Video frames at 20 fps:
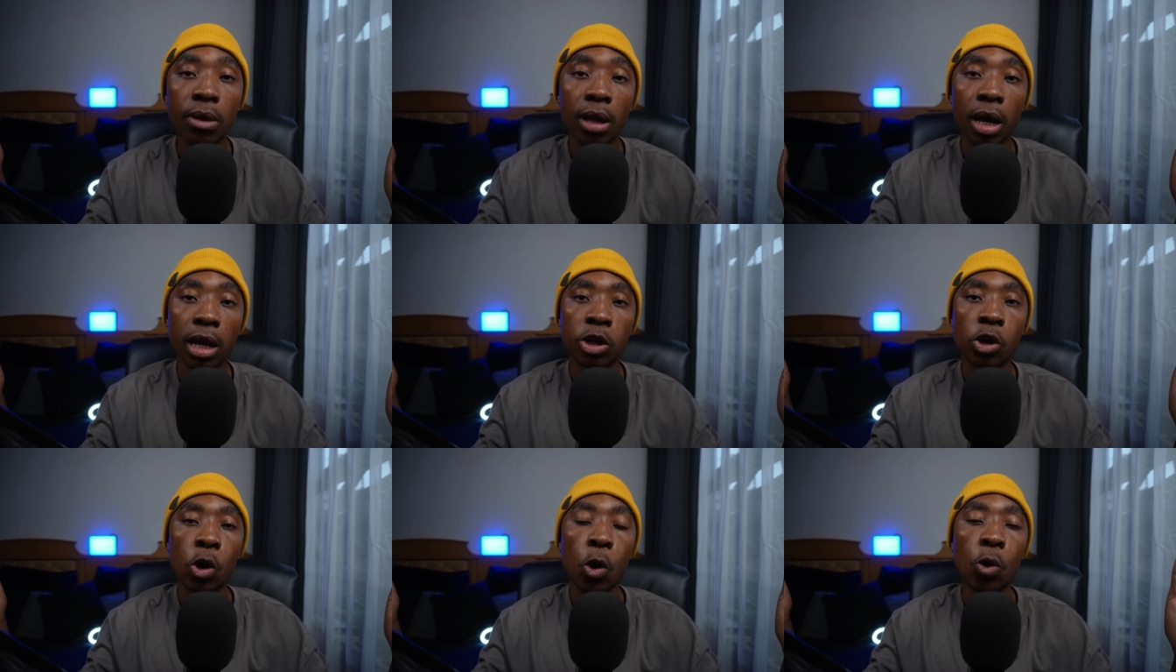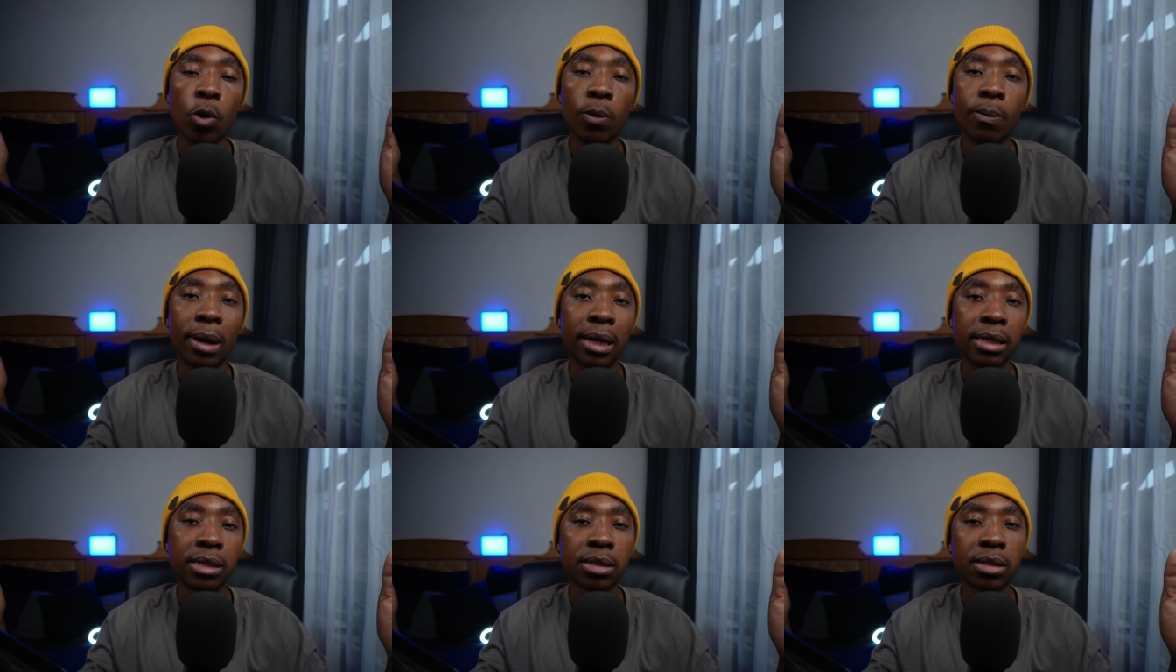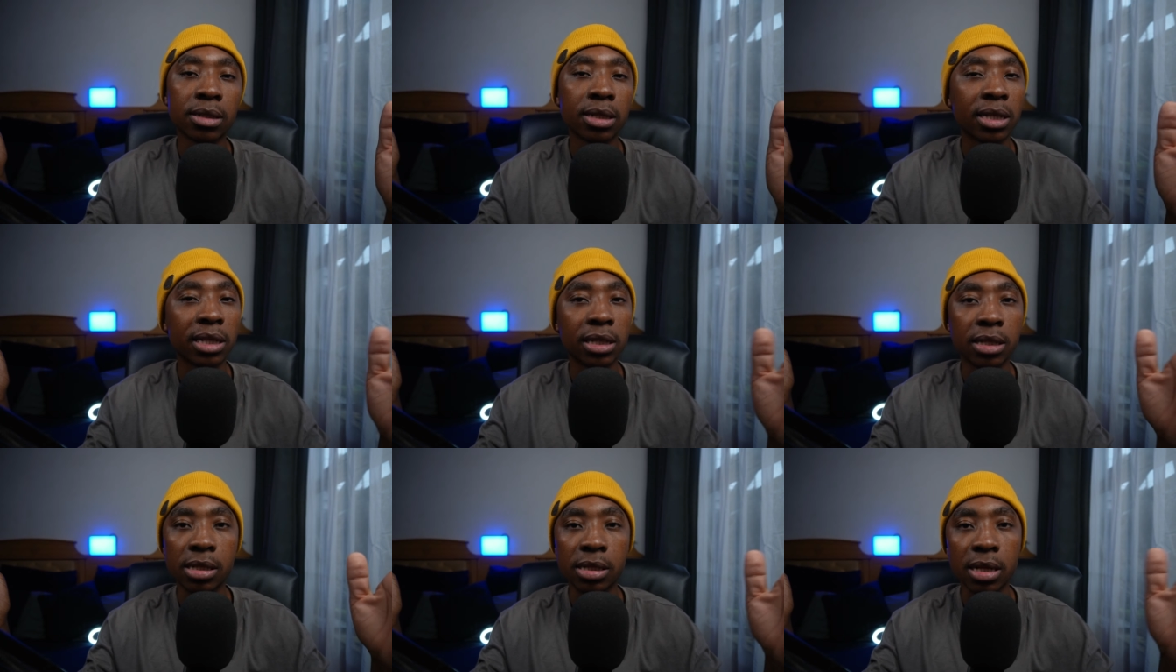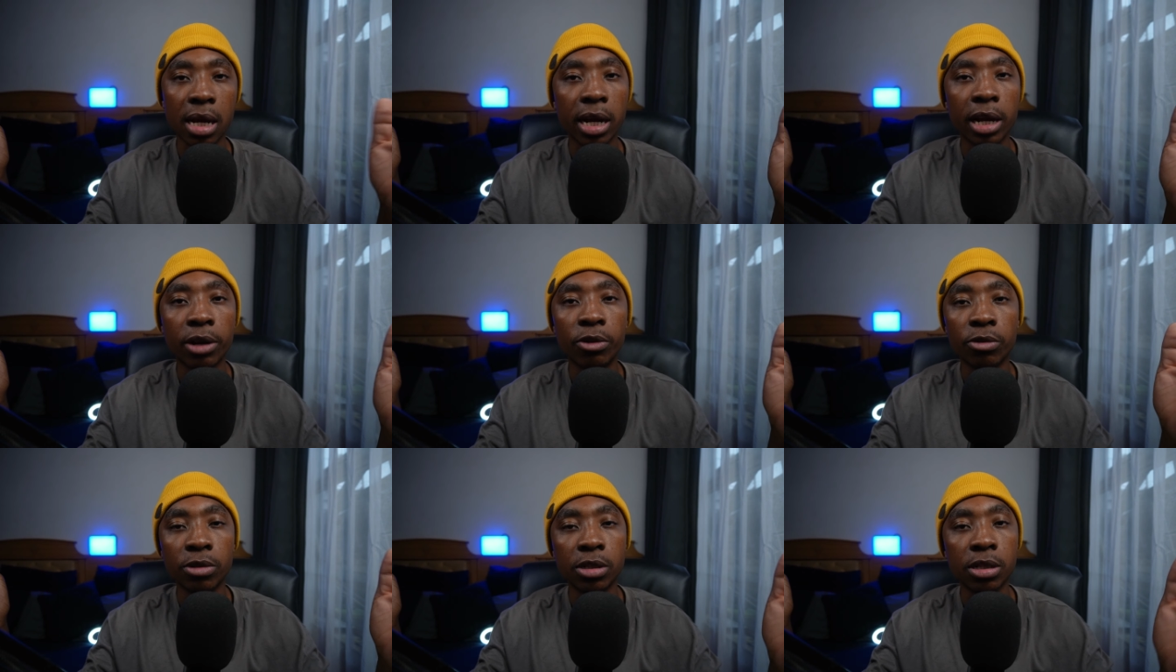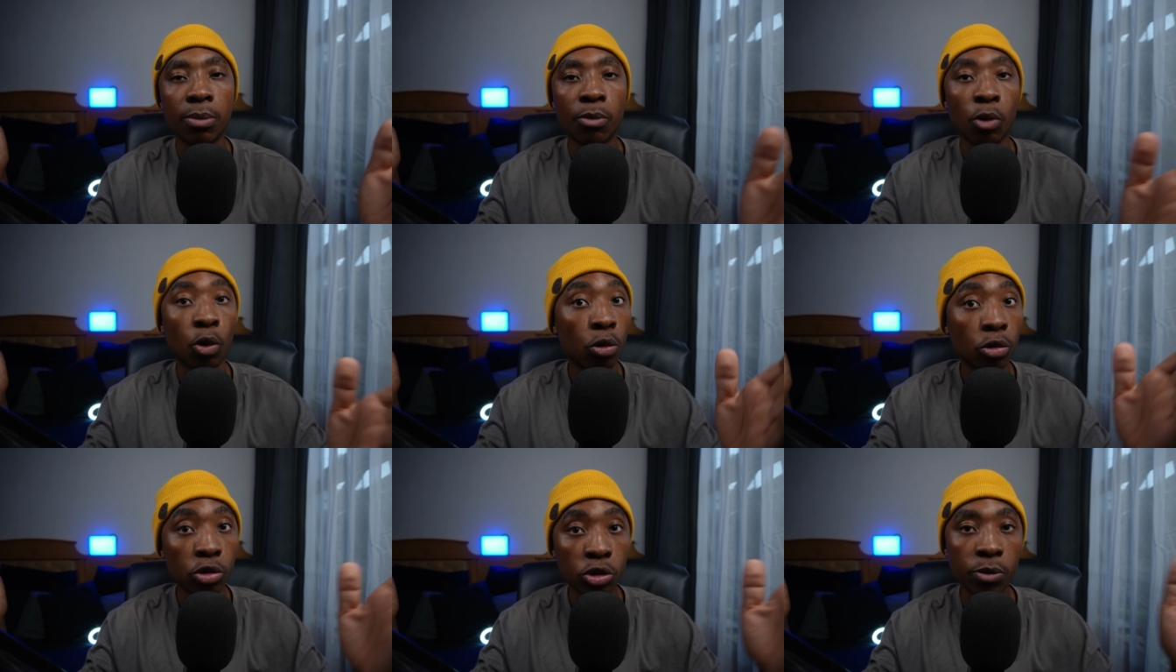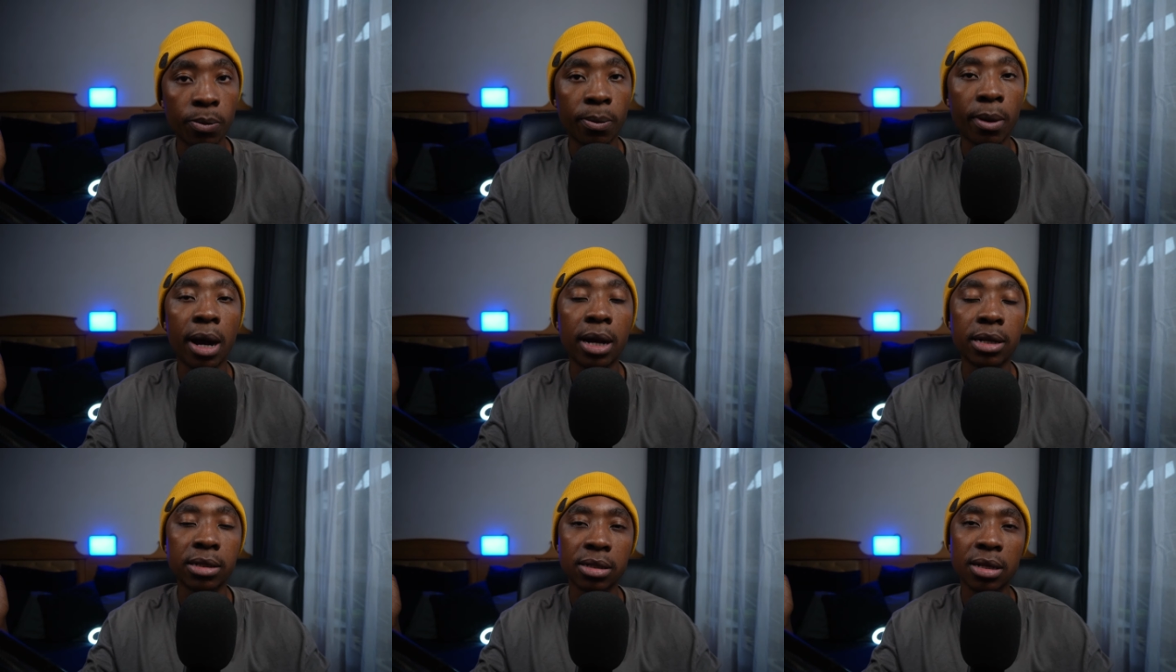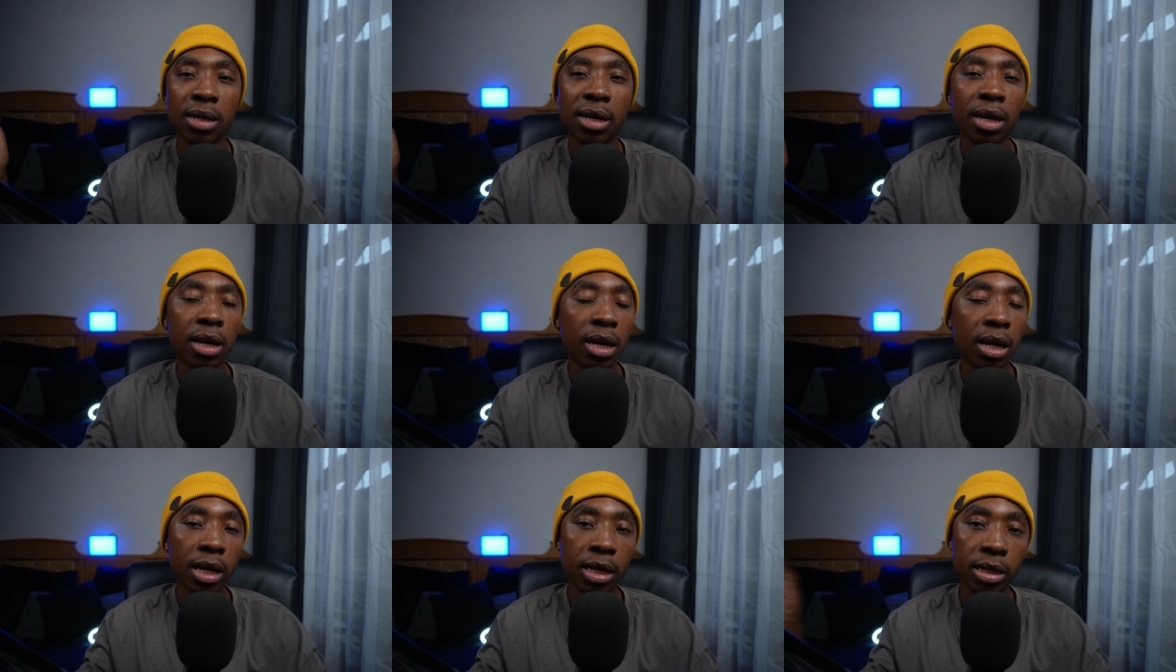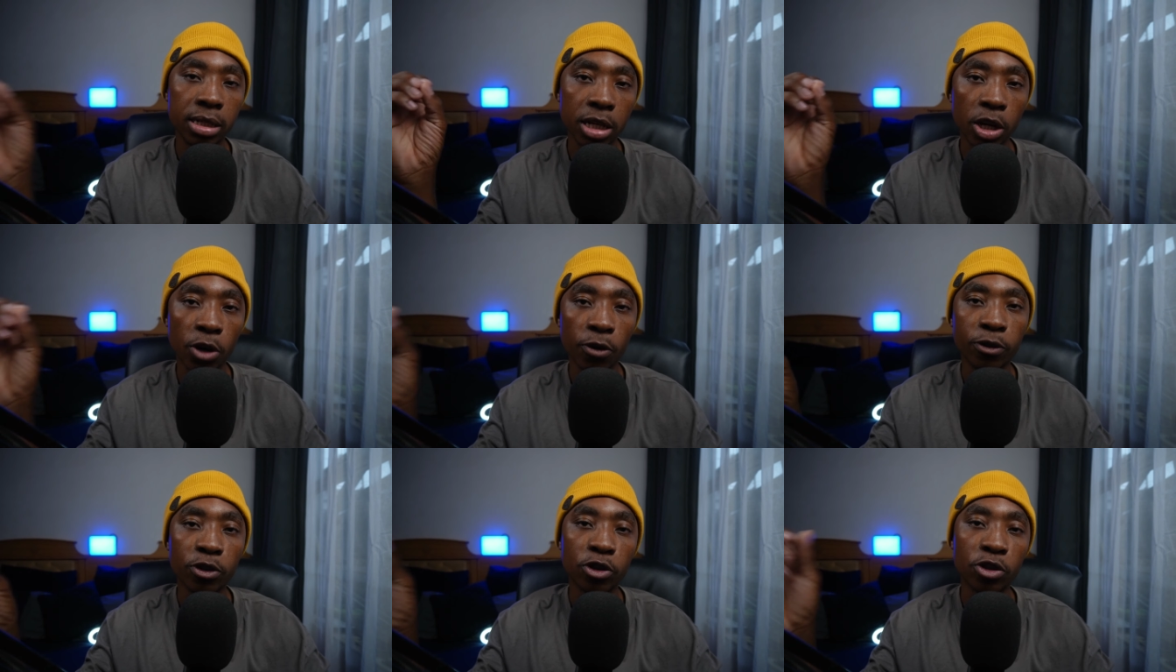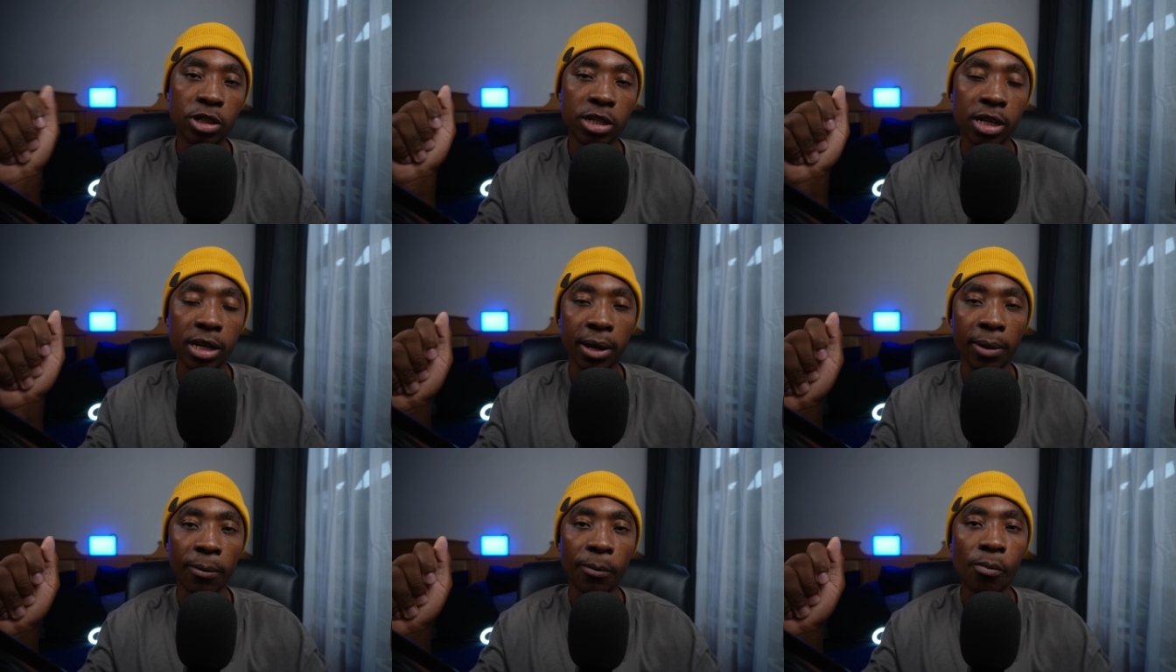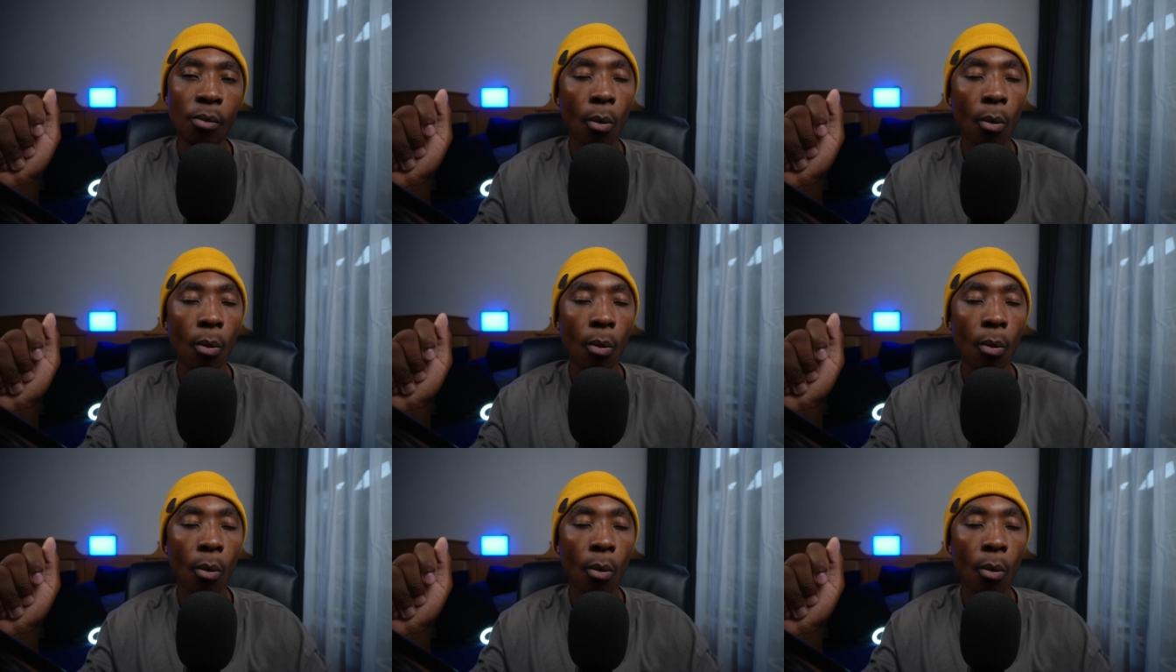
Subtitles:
at goal, but he decided which I'm going to pass instead of shooting.